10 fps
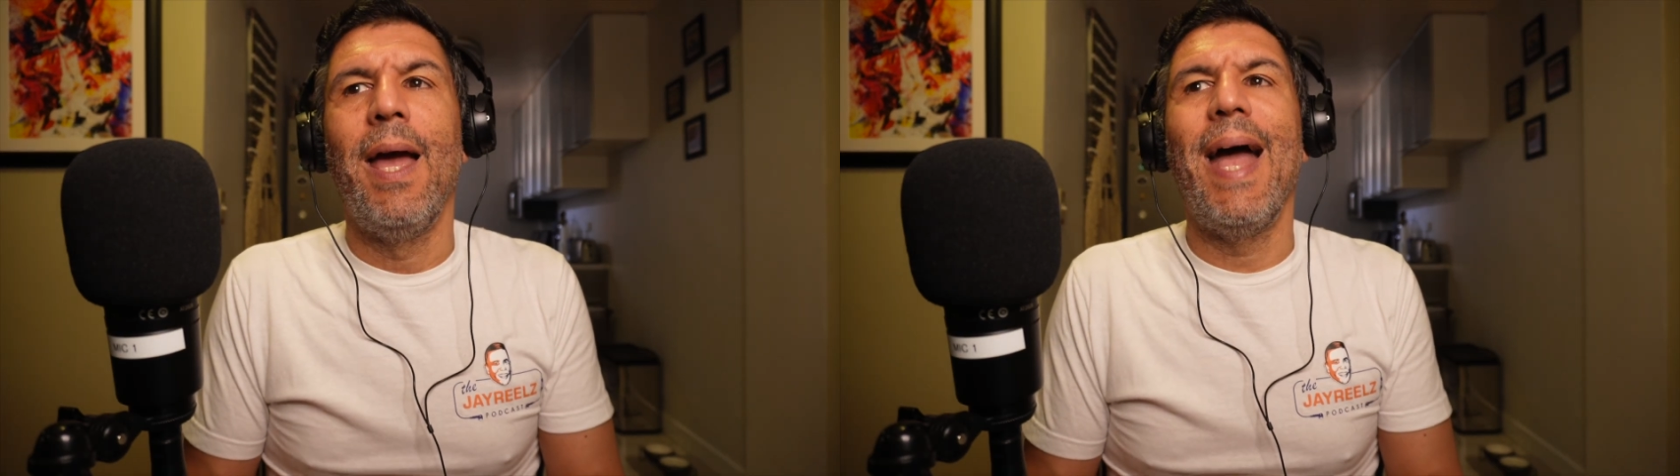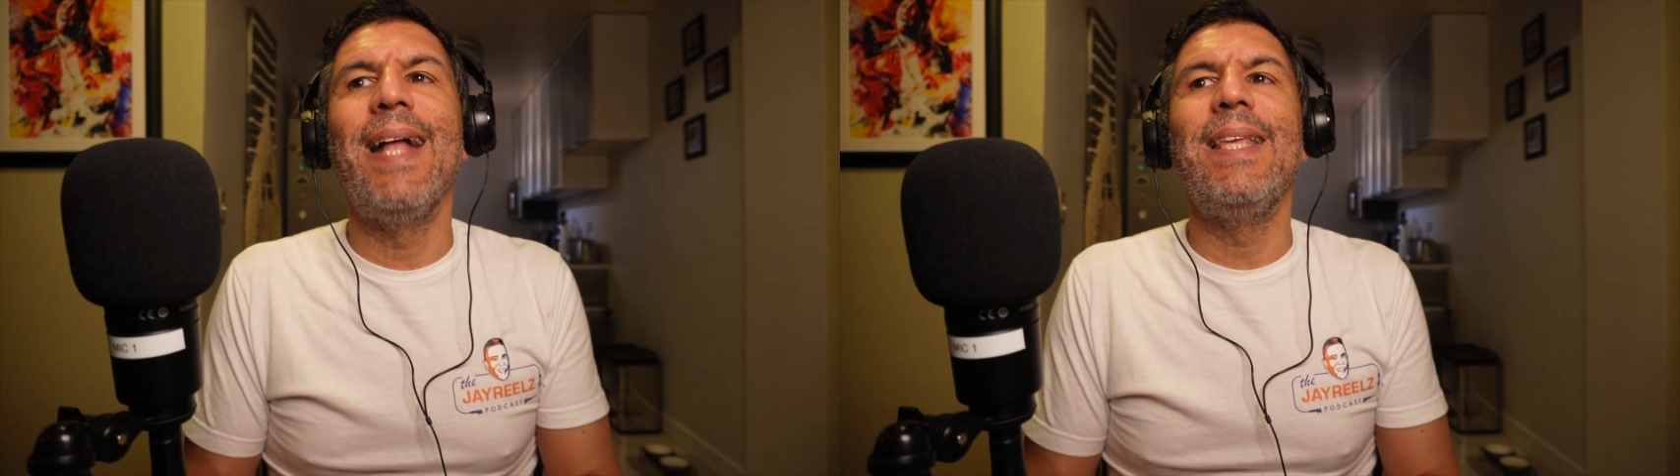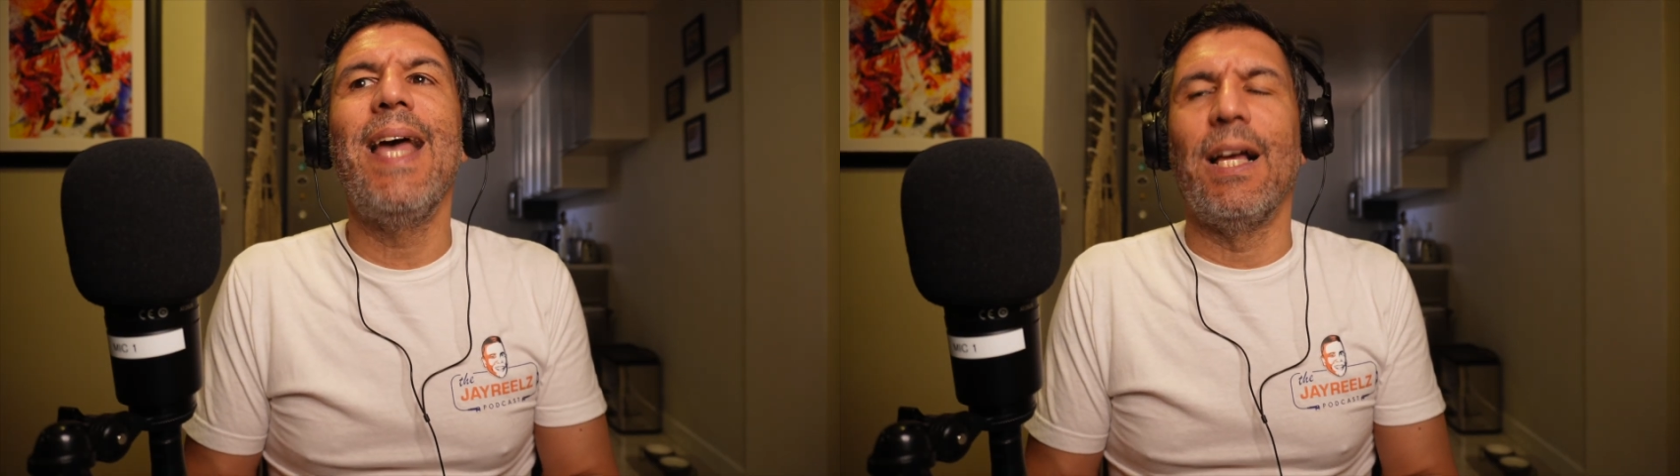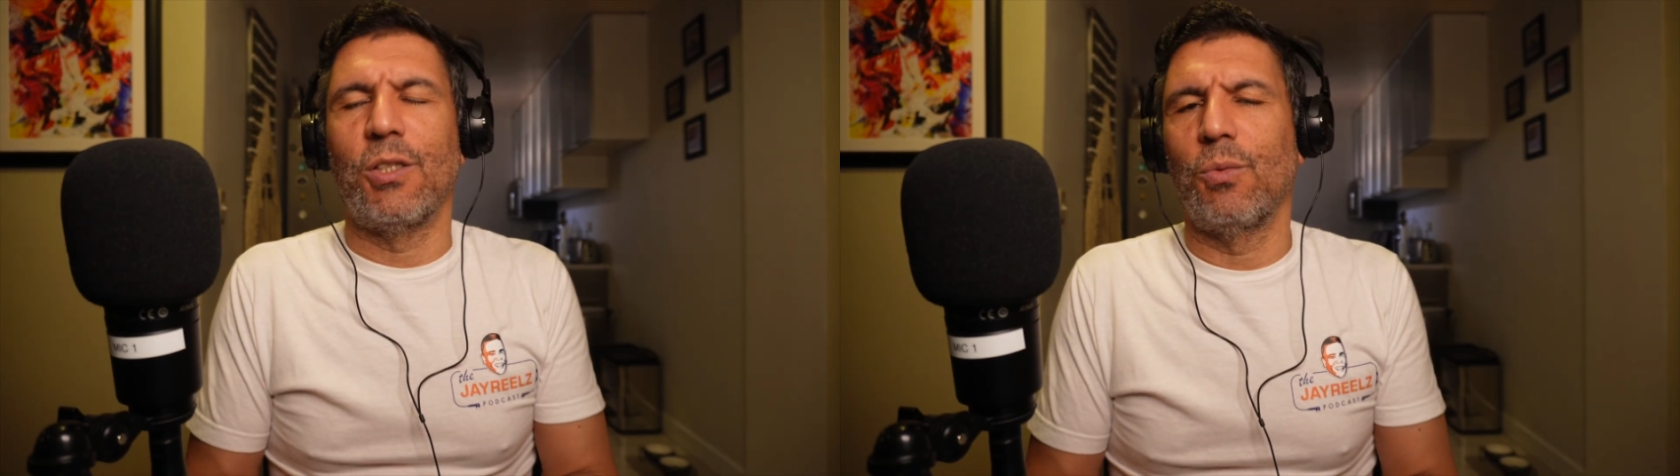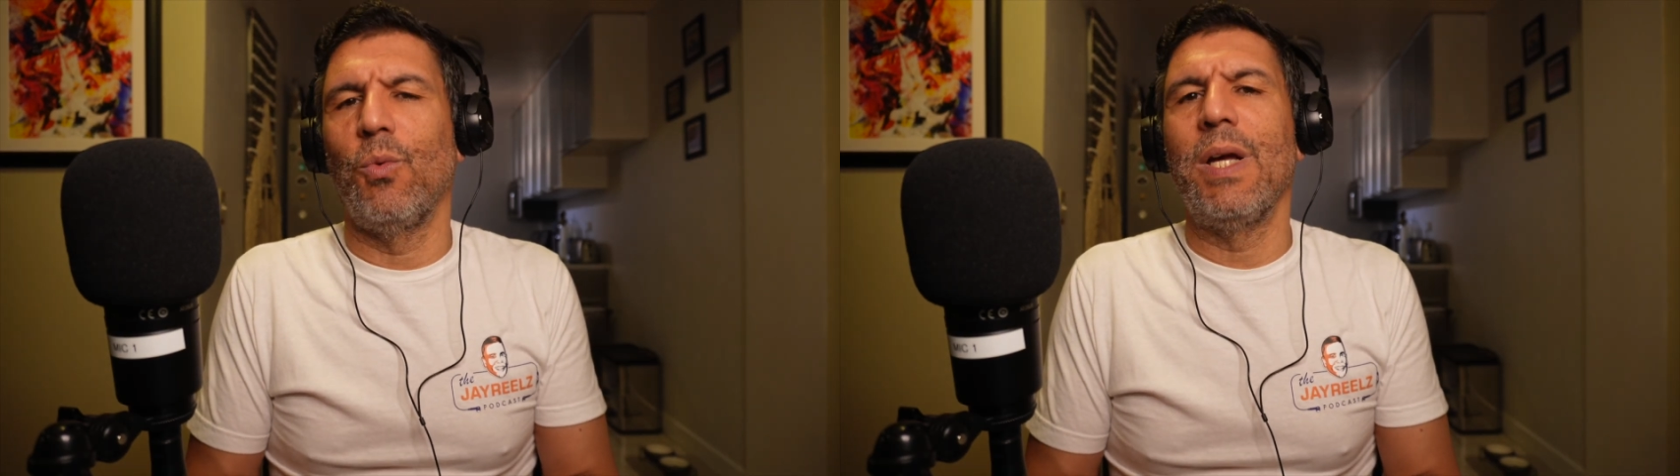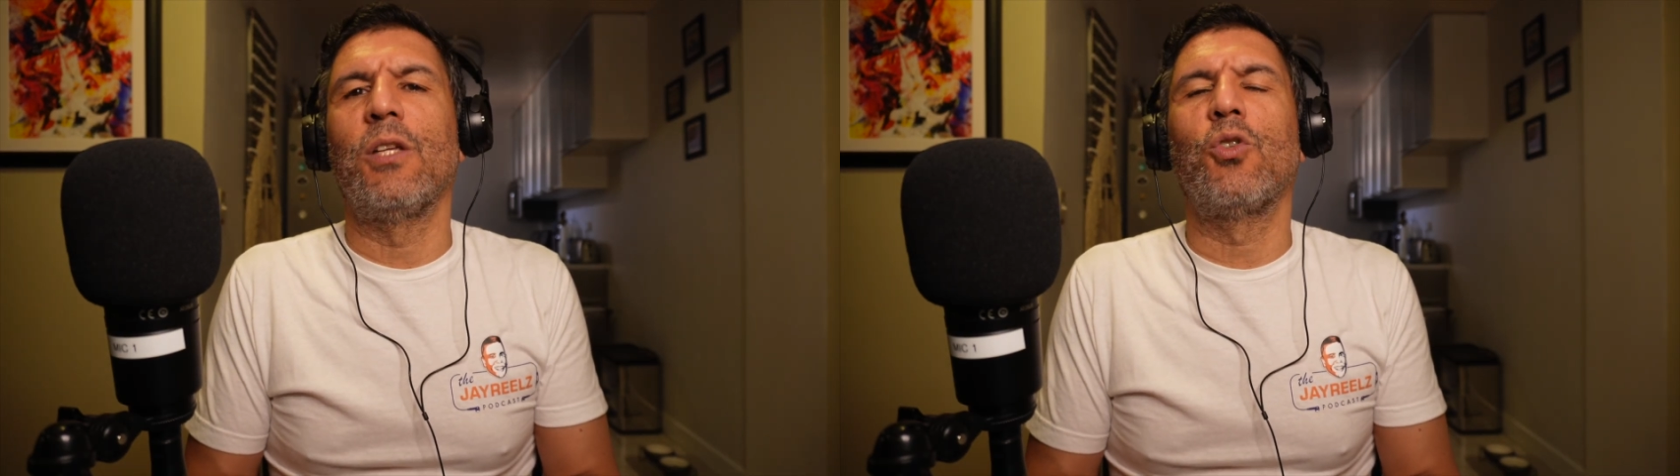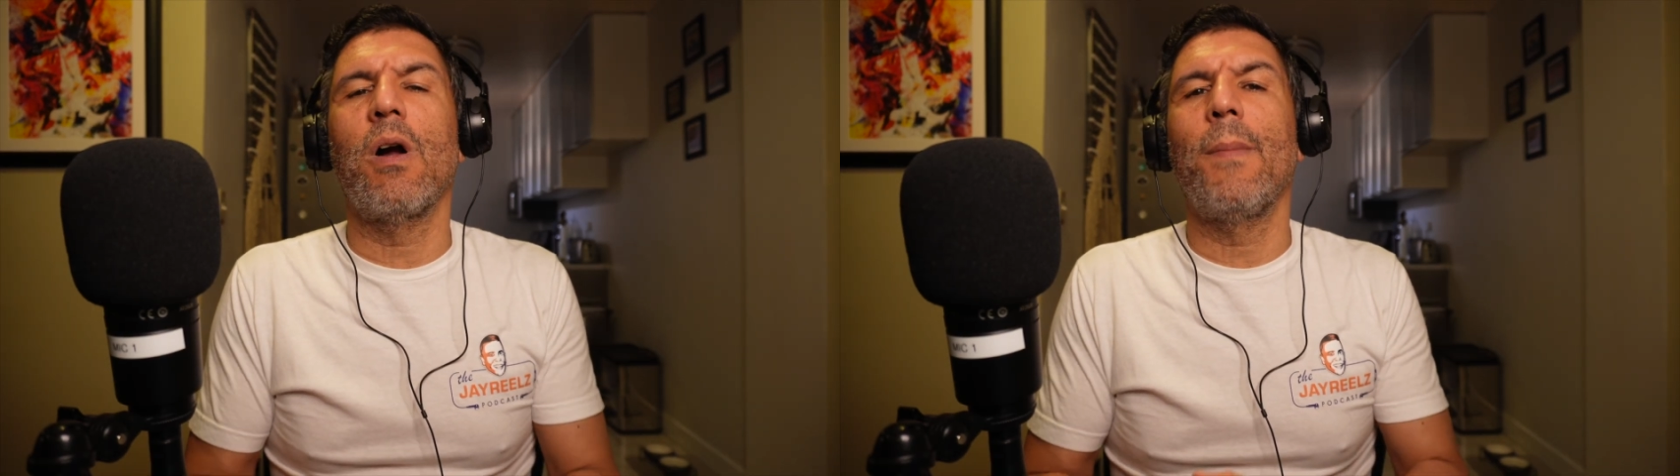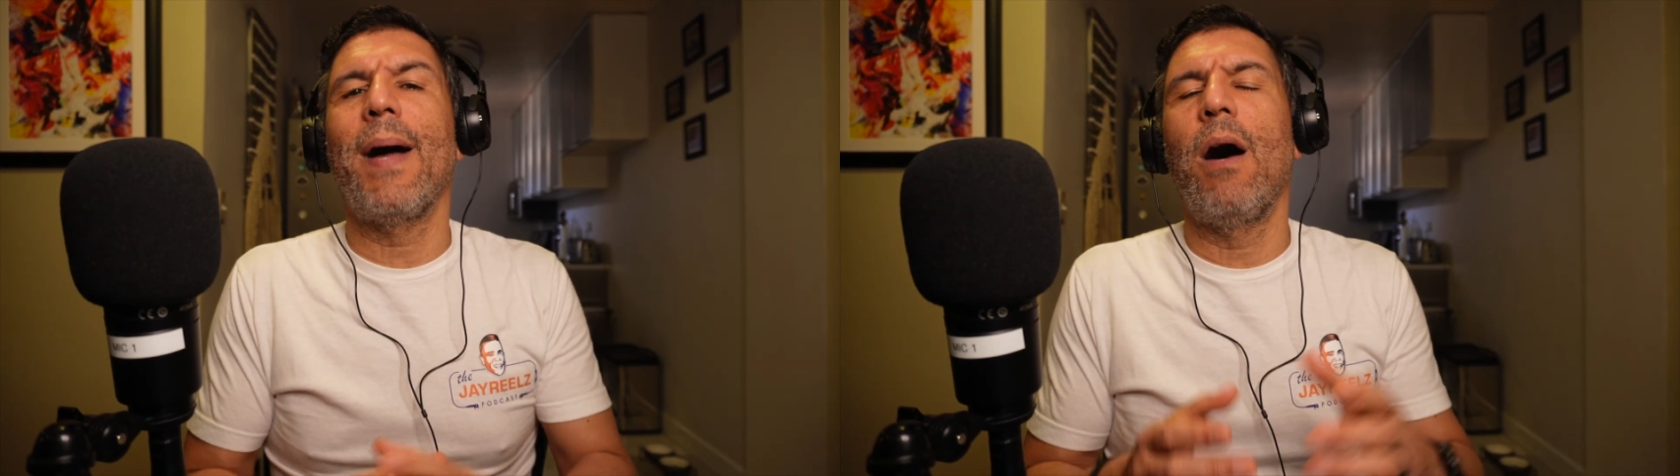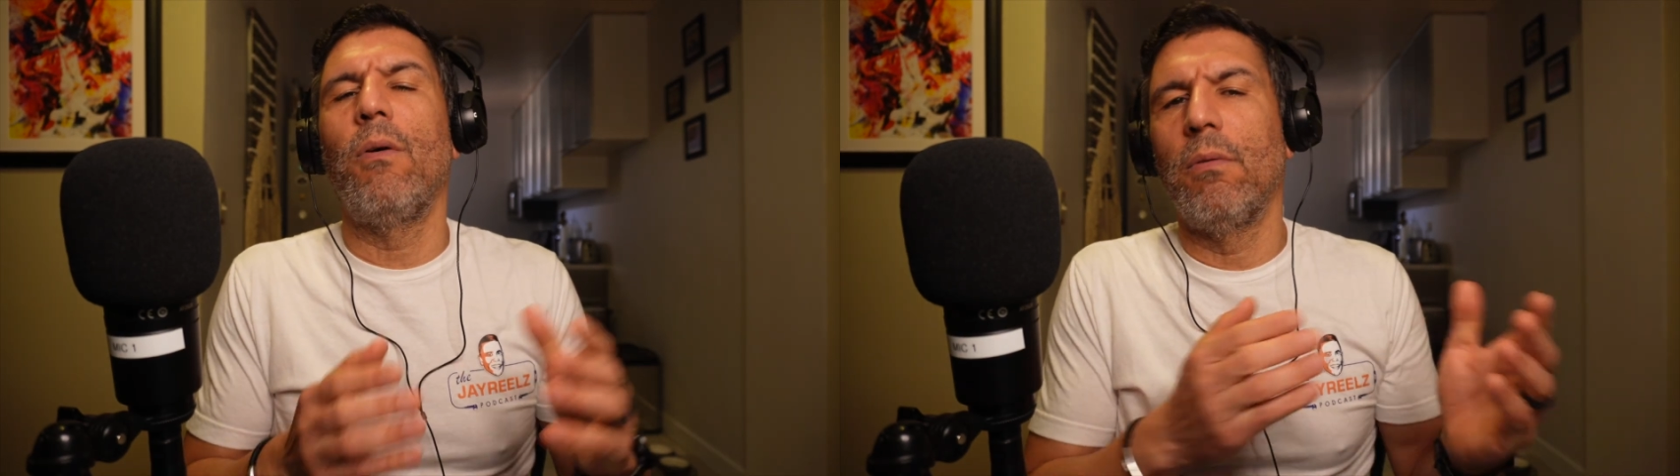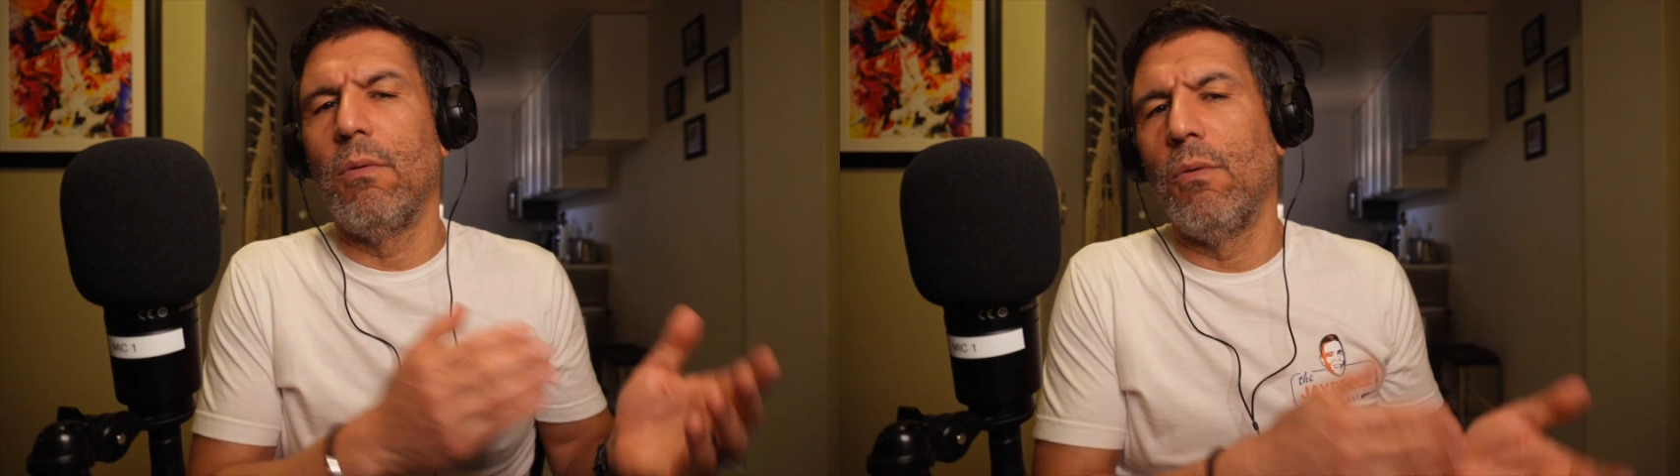And yes, we could talk
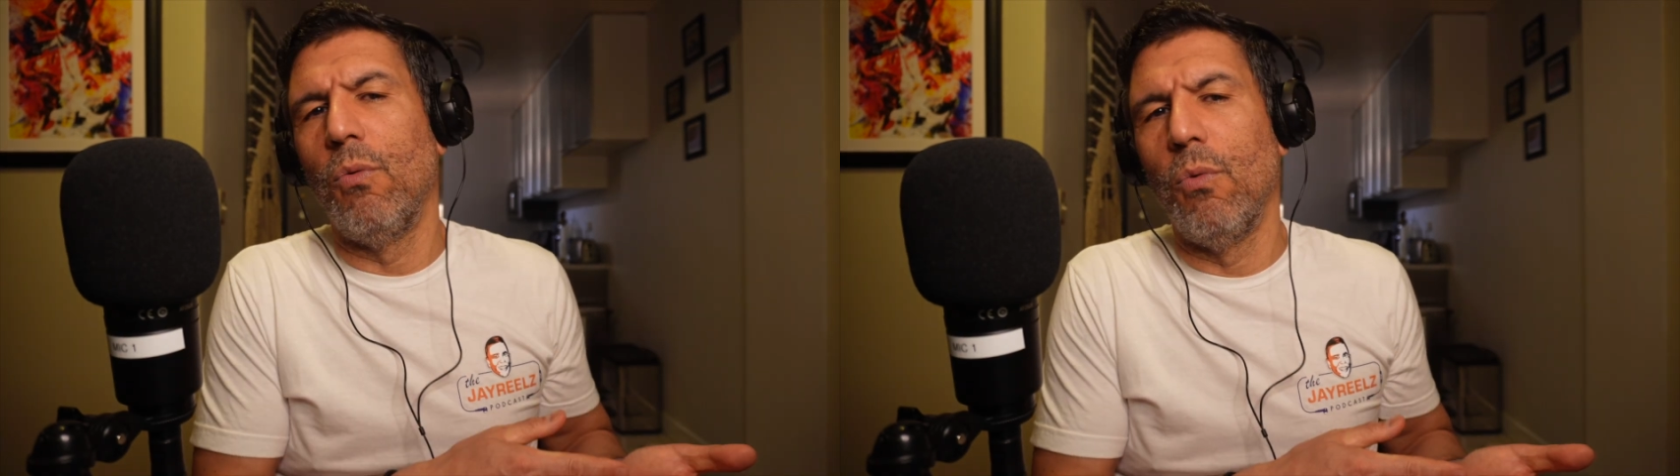about